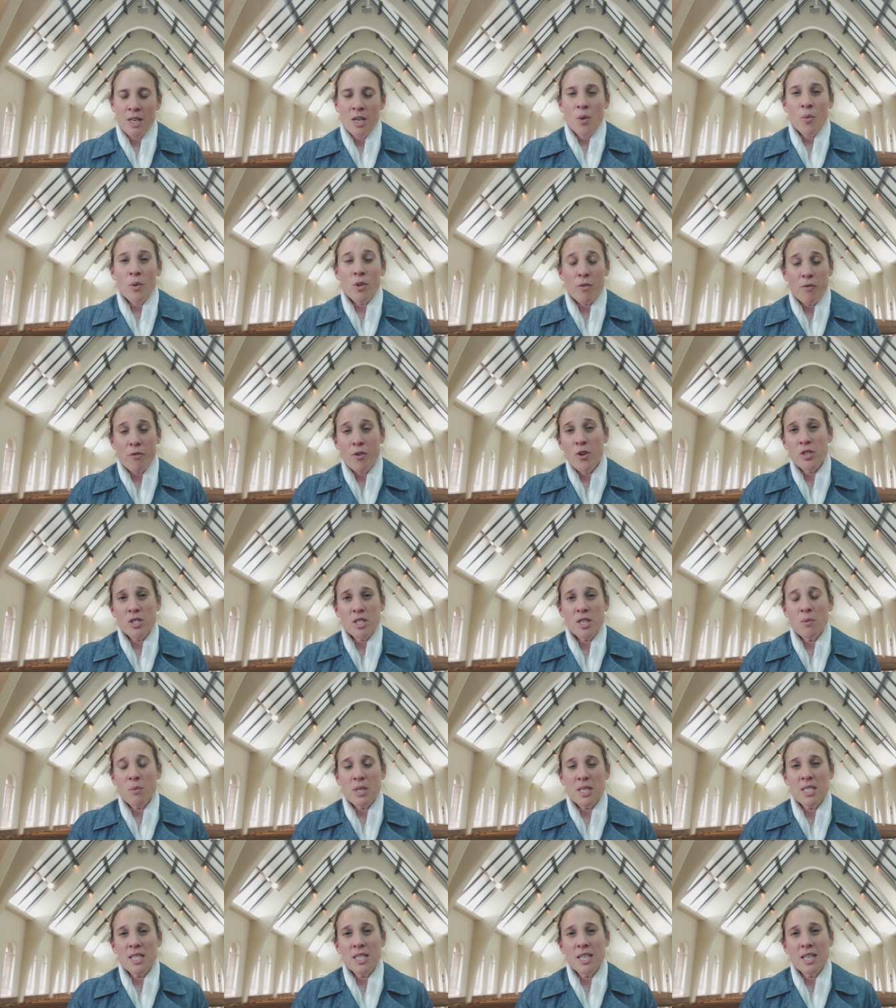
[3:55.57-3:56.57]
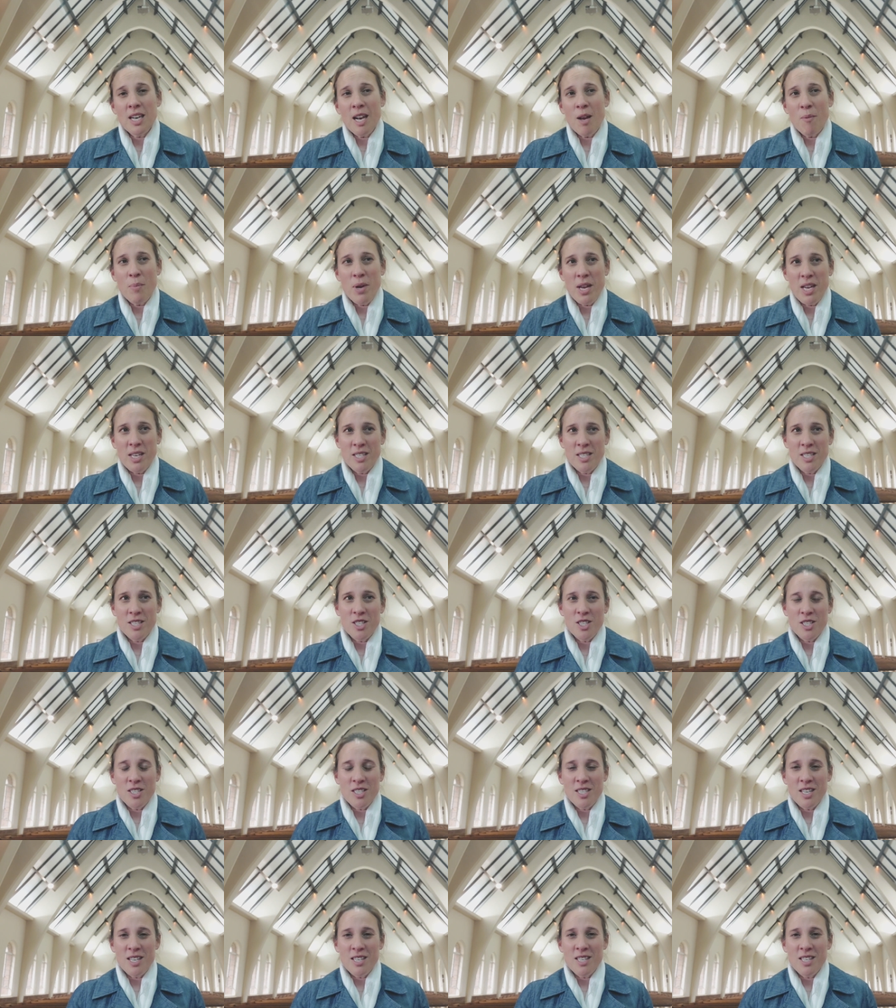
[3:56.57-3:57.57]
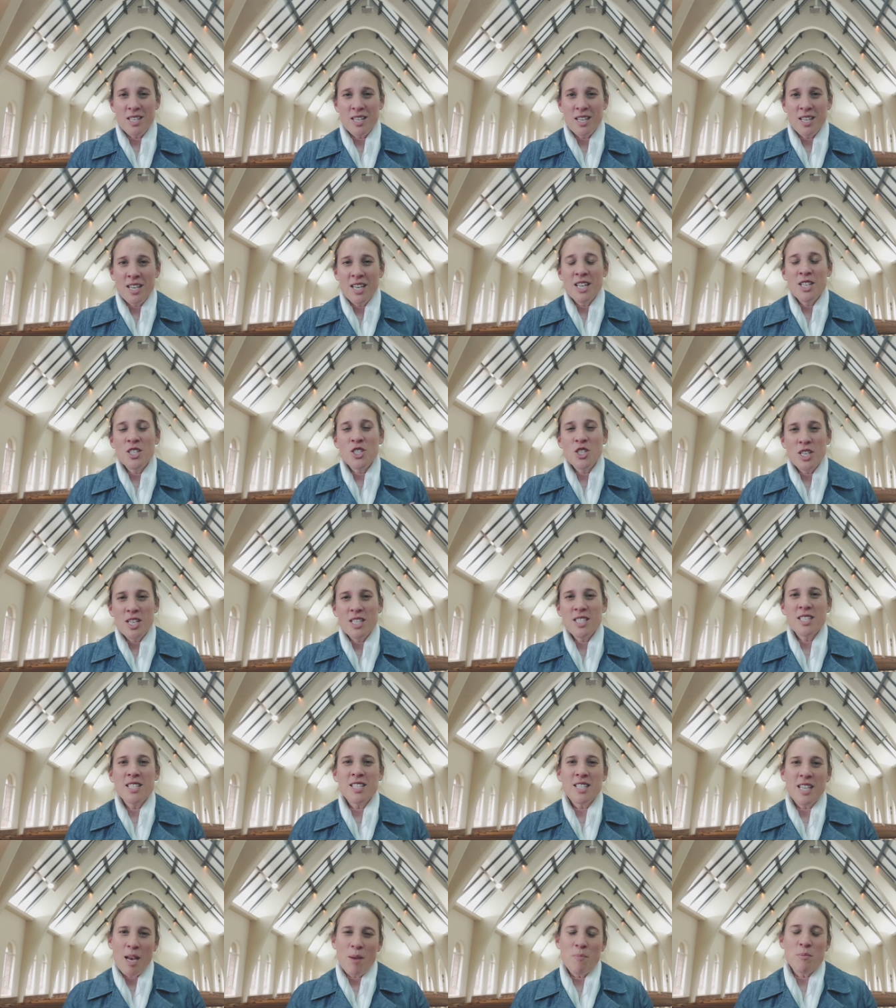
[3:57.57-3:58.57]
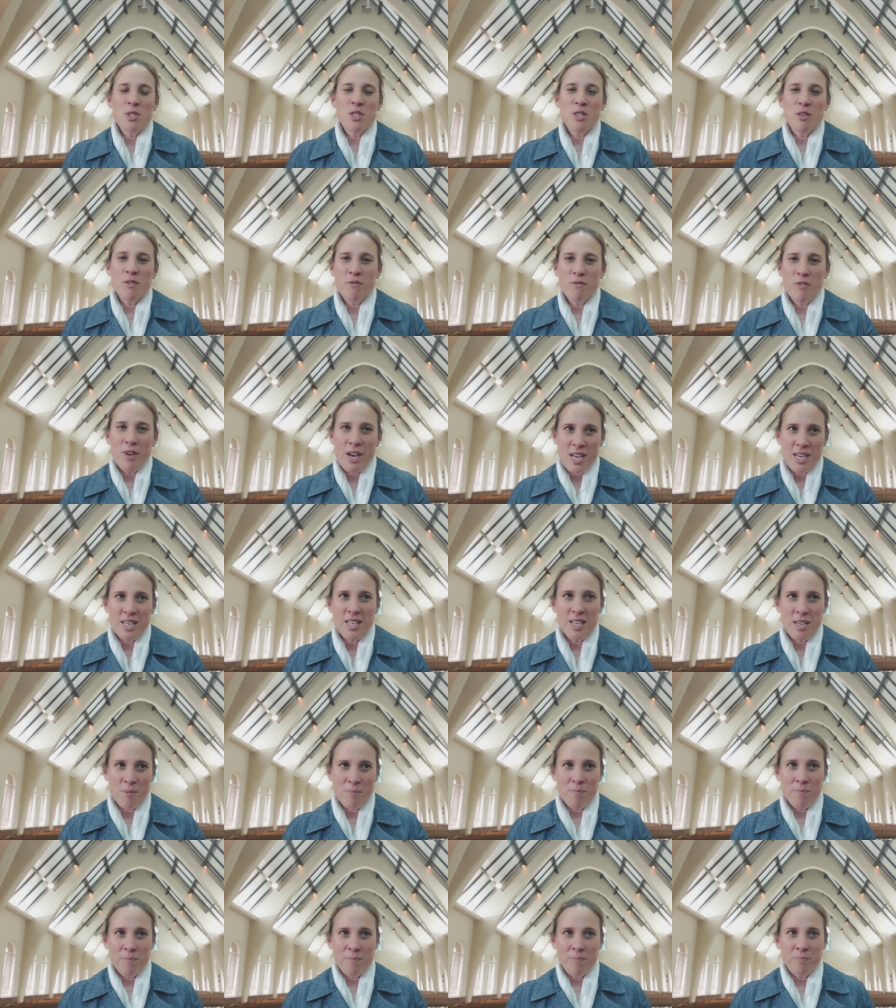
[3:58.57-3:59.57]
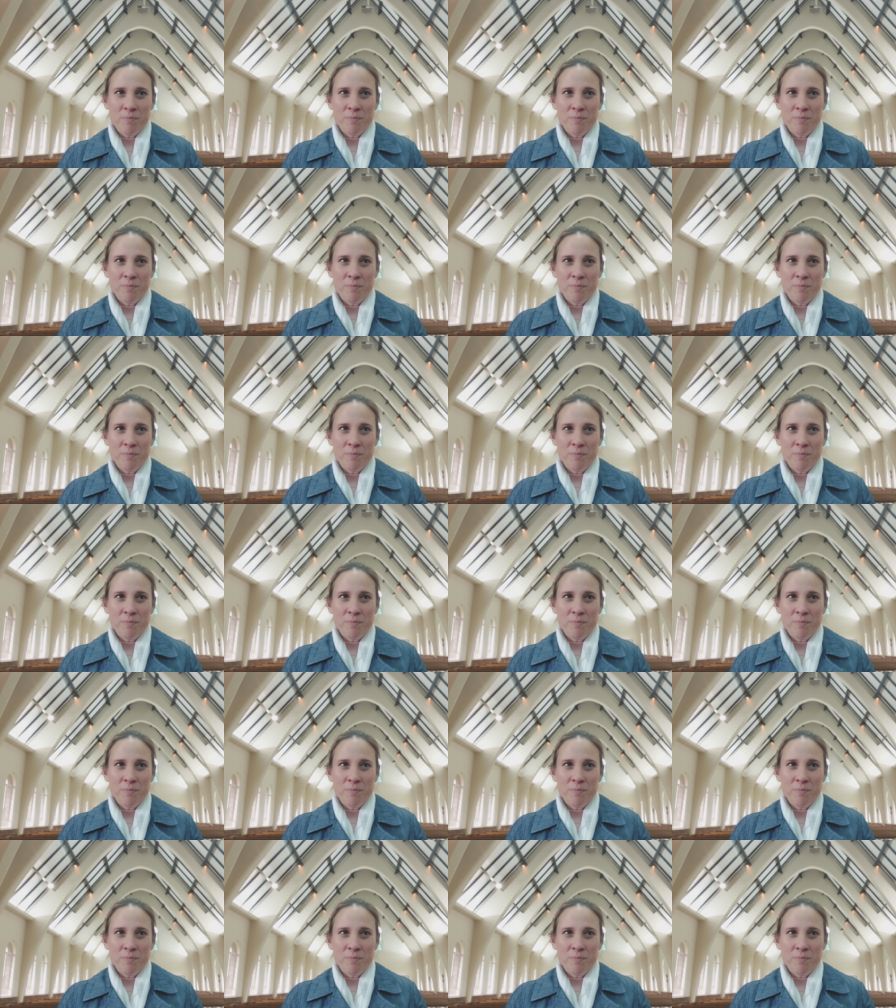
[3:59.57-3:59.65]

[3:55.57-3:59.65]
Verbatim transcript: Well, the first thing we see in our passage is that Jesus comes to find him.